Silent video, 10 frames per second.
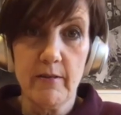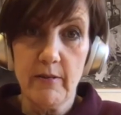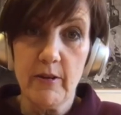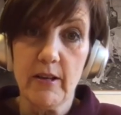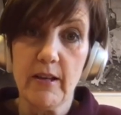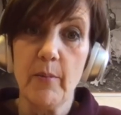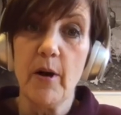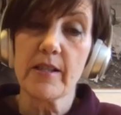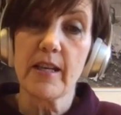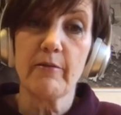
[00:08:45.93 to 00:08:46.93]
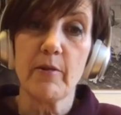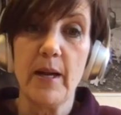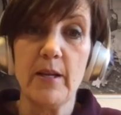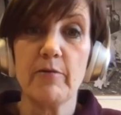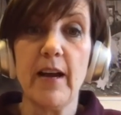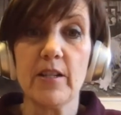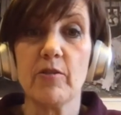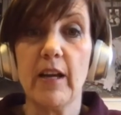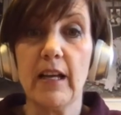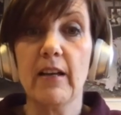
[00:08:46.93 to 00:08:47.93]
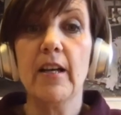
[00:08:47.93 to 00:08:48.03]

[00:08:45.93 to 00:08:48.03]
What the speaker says: if you come asking for manufacturing,